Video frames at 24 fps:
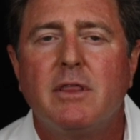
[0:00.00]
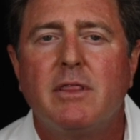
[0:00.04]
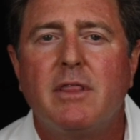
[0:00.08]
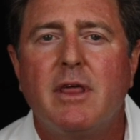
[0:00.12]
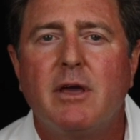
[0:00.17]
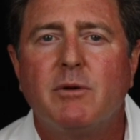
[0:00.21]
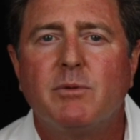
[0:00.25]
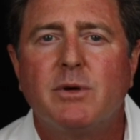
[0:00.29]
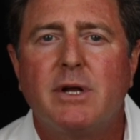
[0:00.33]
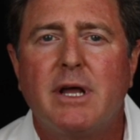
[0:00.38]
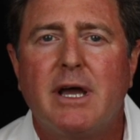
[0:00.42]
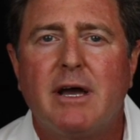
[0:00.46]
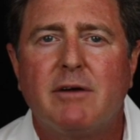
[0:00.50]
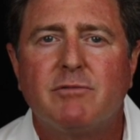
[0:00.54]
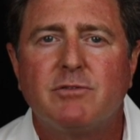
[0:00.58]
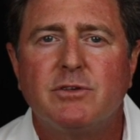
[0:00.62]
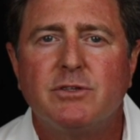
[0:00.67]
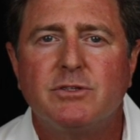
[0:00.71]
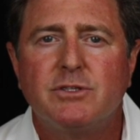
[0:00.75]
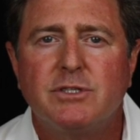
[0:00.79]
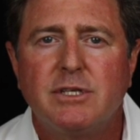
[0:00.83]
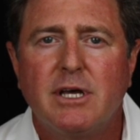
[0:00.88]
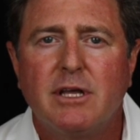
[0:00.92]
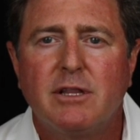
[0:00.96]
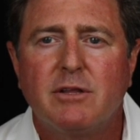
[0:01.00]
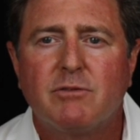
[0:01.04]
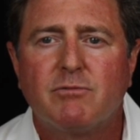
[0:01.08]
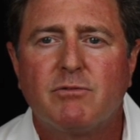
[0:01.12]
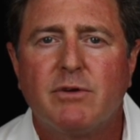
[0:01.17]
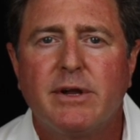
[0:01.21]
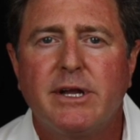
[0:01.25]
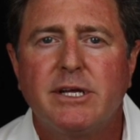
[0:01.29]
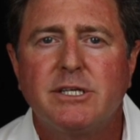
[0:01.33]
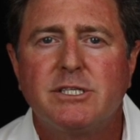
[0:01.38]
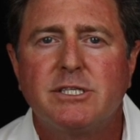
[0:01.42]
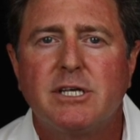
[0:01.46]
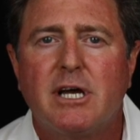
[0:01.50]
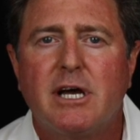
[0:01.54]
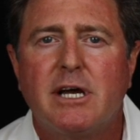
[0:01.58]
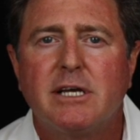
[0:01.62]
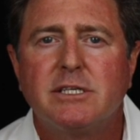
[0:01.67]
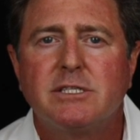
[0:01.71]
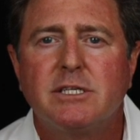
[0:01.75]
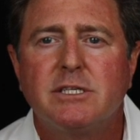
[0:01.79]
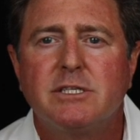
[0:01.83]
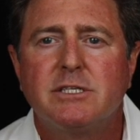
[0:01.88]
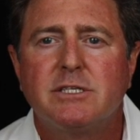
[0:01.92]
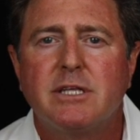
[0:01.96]
They would have to sell the
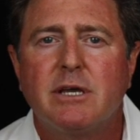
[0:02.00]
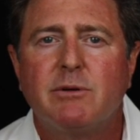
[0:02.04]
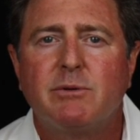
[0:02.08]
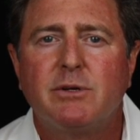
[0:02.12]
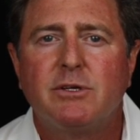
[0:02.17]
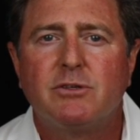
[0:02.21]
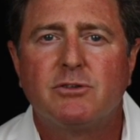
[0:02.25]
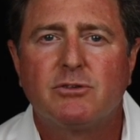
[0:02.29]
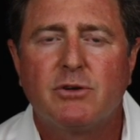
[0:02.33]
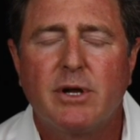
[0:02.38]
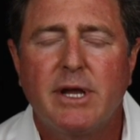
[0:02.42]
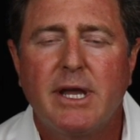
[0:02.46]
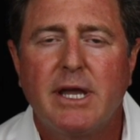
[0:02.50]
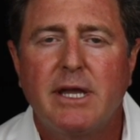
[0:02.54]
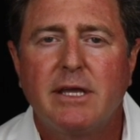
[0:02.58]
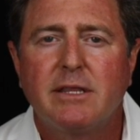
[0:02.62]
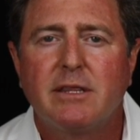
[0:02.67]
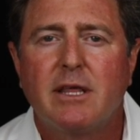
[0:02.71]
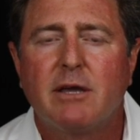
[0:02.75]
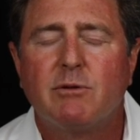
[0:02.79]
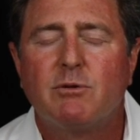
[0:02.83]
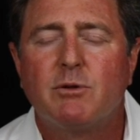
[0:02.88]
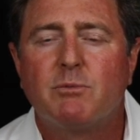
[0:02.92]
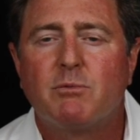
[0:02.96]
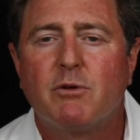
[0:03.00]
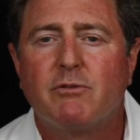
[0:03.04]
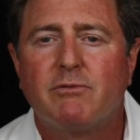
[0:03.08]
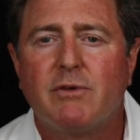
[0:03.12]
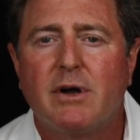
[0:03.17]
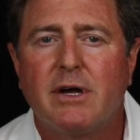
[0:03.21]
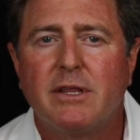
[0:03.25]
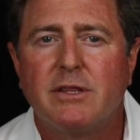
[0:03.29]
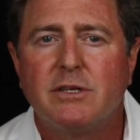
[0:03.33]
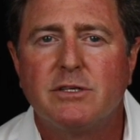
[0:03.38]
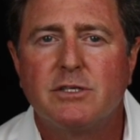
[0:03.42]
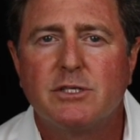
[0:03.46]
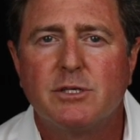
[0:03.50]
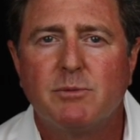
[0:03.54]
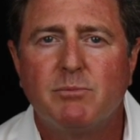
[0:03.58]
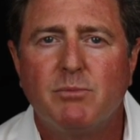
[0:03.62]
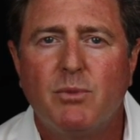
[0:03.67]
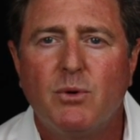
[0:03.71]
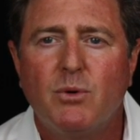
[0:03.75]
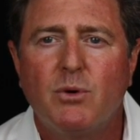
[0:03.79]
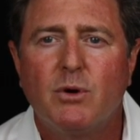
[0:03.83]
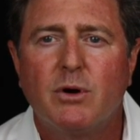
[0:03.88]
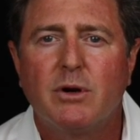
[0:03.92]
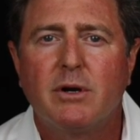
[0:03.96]
franchises. They would train. They would provide the
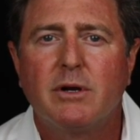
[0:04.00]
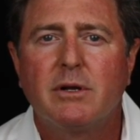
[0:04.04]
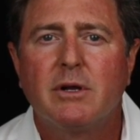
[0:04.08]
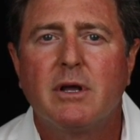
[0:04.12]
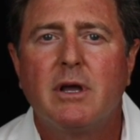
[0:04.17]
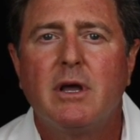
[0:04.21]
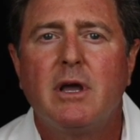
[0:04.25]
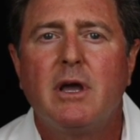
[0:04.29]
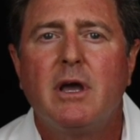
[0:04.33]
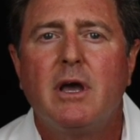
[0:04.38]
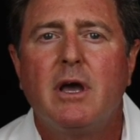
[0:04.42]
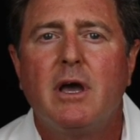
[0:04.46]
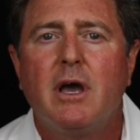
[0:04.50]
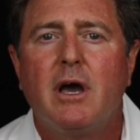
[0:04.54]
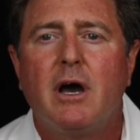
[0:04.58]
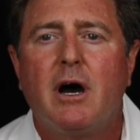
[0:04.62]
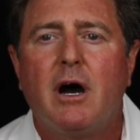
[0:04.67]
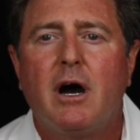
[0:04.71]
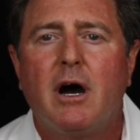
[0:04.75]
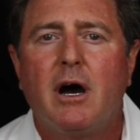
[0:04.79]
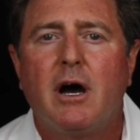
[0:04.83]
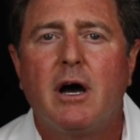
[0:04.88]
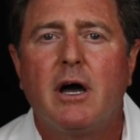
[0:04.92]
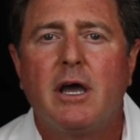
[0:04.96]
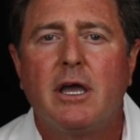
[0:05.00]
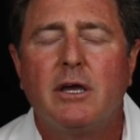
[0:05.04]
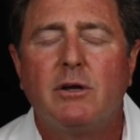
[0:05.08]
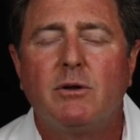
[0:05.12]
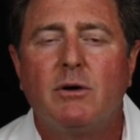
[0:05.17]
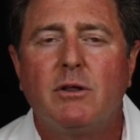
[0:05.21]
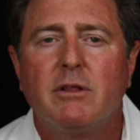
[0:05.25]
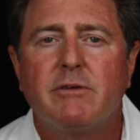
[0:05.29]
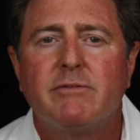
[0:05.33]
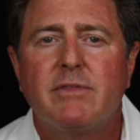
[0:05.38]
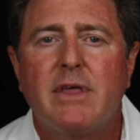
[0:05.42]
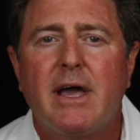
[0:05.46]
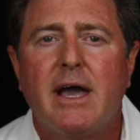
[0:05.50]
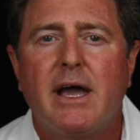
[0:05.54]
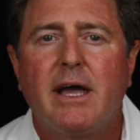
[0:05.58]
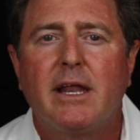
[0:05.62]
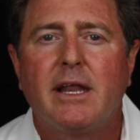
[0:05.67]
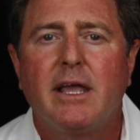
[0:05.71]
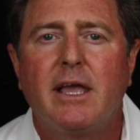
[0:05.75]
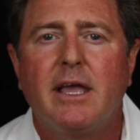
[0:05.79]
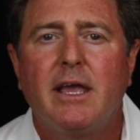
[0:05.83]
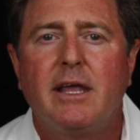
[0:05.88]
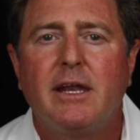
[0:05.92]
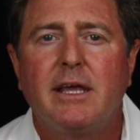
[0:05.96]
support and all of
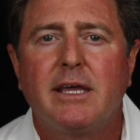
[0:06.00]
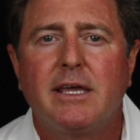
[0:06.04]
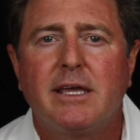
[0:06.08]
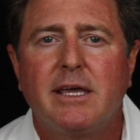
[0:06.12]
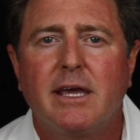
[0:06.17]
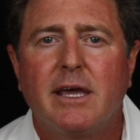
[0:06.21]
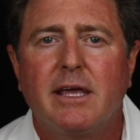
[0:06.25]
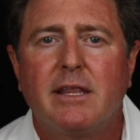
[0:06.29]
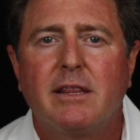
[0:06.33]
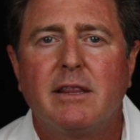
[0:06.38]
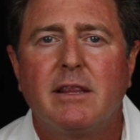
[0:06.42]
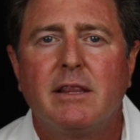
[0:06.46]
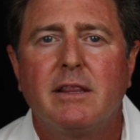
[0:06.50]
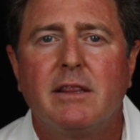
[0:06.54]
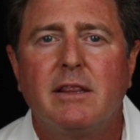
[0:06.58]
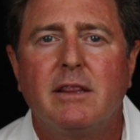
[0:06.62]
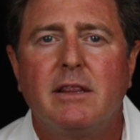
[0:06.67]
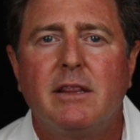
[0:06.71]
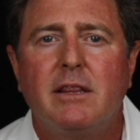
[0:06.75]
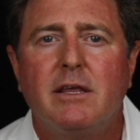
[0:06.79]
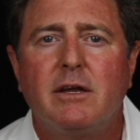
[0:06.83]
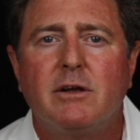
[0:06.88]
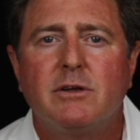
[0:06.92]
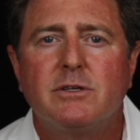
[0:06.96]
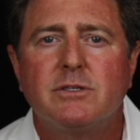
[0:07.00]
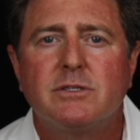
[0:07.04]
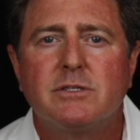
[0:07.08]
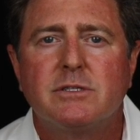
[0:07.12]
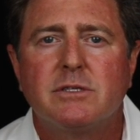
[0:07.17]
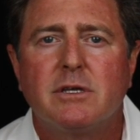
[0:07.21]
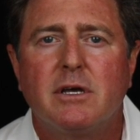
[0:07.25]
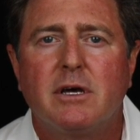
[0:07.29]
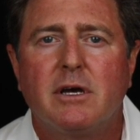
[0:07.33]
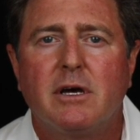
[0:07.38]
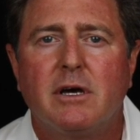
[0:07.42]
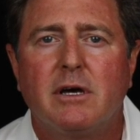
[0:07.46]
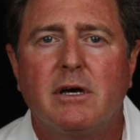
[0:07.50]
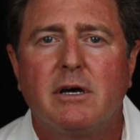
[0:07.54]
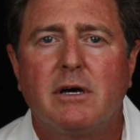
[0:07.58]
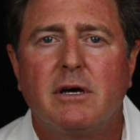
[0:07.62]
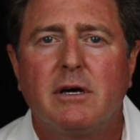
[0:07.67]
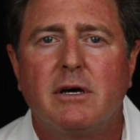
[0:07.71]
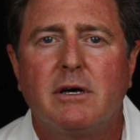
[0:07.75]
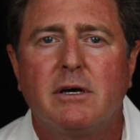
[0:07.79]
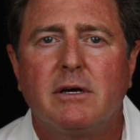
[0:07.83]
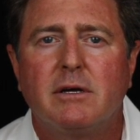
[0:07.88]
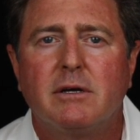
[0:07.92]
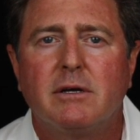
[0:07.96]
that. And again, there's
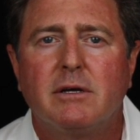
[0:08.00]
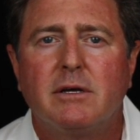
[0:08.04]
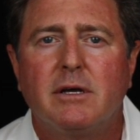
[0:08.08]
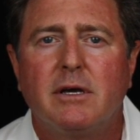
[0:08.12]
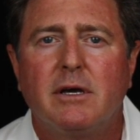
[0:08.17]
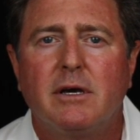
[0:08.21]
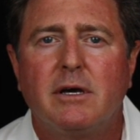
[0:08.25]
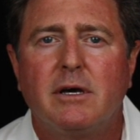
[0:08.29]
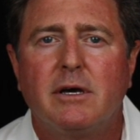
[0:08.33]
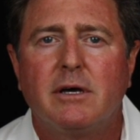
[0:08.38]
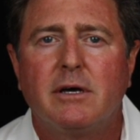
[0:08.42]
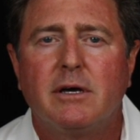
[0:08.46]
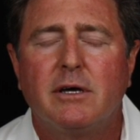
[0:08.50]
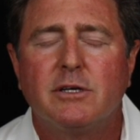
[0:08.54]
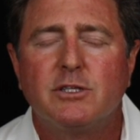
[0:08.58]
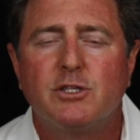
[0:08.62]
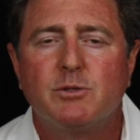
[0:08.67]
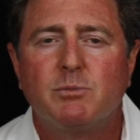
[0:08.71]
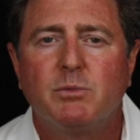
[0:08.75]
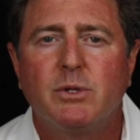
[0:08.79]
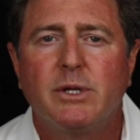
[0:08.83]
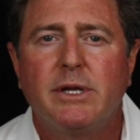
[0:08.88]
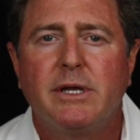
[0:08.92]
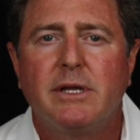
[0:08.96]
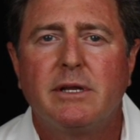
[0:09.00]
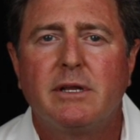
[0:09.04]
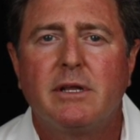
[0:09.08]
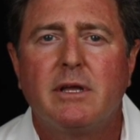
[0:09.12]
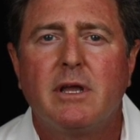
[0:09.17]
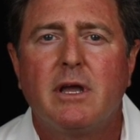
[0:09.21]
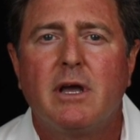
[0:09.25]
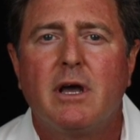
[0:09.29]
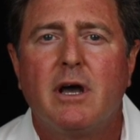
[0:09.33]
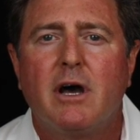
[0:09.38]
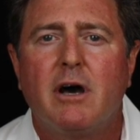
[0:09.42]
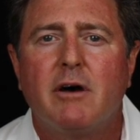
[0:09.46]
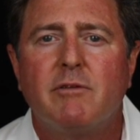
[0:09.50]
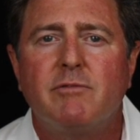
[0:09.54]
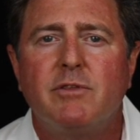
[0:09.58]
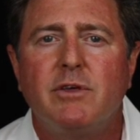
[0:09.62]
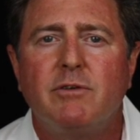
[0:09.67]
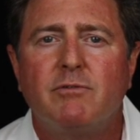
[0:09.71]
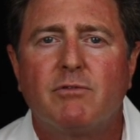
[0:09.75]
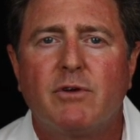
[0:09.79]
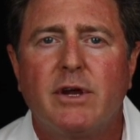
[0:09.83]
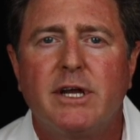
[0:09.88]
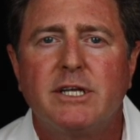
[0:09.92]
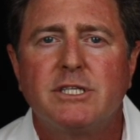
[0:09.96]
a split of the
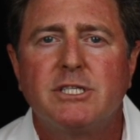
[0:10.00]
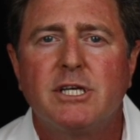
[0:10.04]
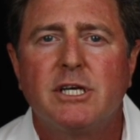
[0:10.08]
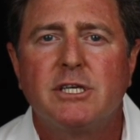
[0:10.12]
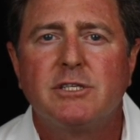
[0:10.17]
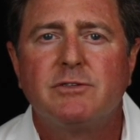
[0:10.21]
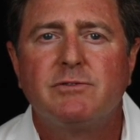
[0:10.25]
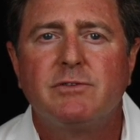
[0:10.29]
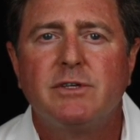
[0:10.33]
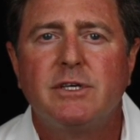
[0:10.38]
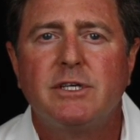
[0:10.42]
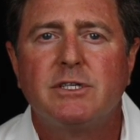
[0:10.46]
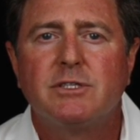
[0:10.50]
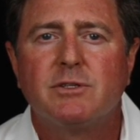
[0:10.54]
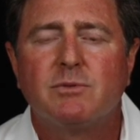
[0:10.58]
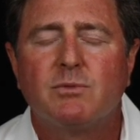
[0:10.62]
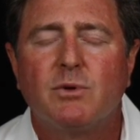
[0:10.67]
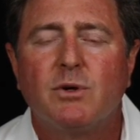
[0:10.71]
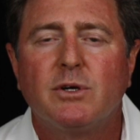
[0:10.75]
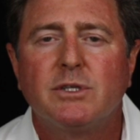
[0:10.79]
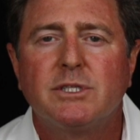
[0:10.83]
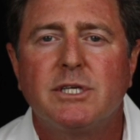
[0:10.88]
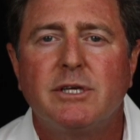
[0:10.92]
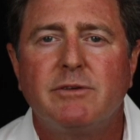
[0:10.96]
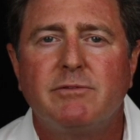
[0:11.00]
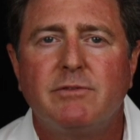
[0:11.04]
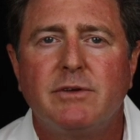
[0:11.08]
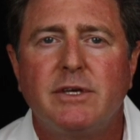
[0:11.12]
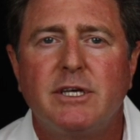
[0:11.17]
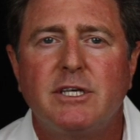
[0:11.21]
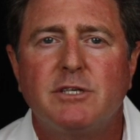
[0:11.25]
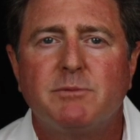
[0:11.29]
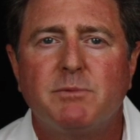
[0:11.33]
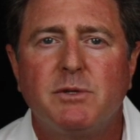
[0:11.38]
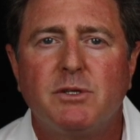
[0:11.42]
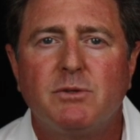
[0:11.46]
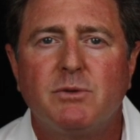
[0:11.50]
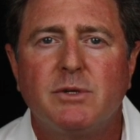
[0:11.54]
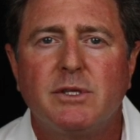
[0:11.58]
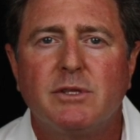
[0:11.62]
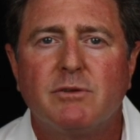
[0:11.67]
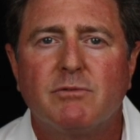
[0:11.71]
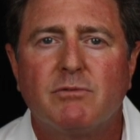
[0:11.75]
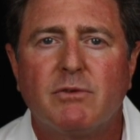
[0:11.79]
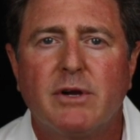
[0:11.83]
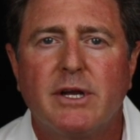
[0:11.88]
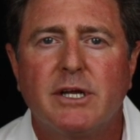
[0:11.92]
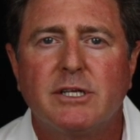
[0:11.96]
franchise fees and royalty fees between
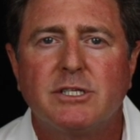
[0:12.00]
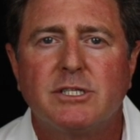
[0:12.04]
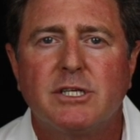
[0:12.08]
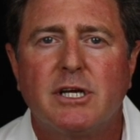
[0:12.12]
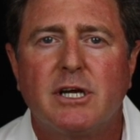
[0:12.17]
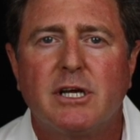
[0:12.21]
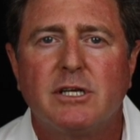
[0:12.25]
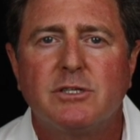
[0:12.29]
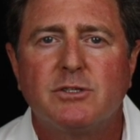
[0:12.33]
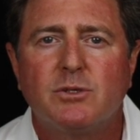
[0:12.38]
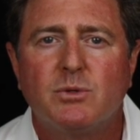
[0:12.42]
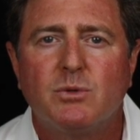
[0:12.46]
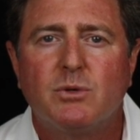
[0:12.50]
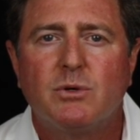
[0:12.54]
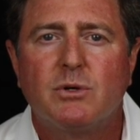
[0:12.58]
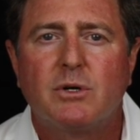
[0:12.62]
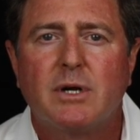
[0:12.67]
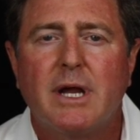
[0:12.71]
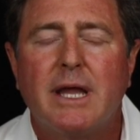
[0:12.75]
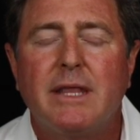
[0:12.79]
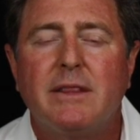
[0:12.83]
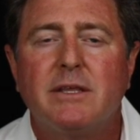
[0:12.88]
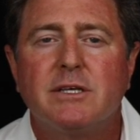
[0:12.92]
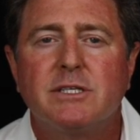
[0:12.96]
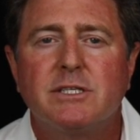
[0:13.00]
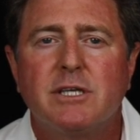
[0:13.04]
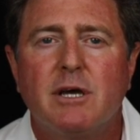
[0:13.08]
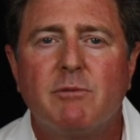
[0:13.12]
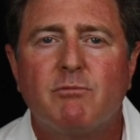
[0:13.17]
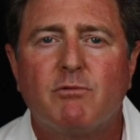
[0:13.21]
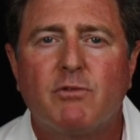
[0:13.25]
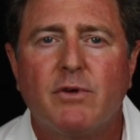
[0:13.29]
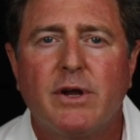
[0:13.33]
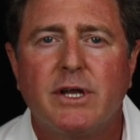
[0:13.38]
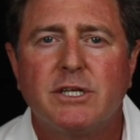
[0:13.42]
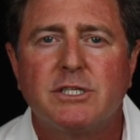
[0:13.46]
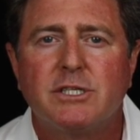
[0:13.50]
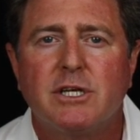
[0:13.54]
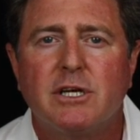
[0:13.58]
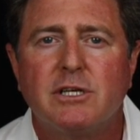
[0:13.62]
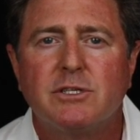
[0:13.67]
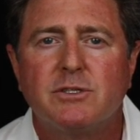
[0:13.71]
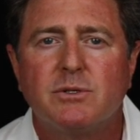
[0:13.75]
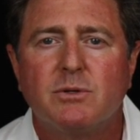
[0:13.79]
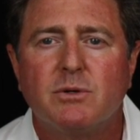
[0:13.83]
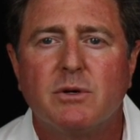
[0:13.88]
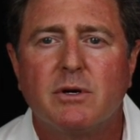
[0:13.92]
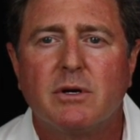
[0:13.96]
the franchisor and the
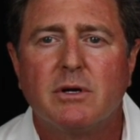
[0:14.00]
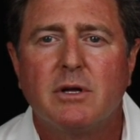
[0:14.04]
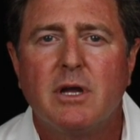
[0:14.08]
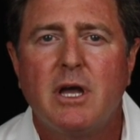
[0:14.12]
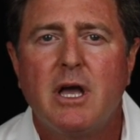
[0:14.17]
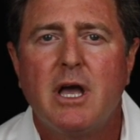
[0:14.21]
sub-franchisor.